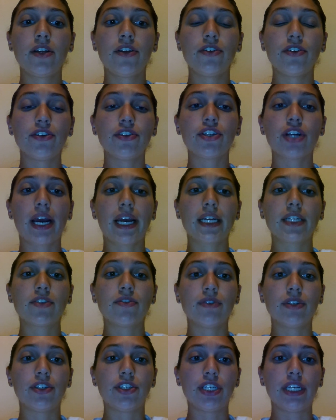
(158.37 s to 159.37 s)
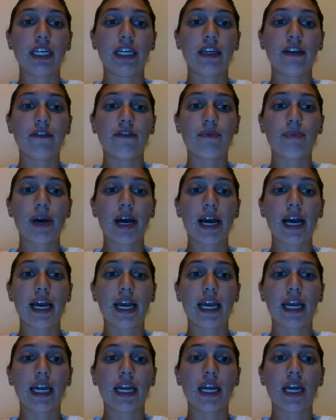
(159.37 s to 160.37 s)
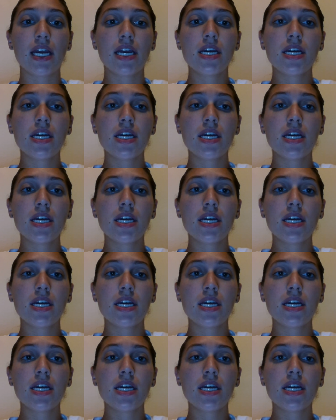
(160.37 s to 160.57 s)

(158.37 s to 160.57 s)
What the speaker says: you're trying to achieve by,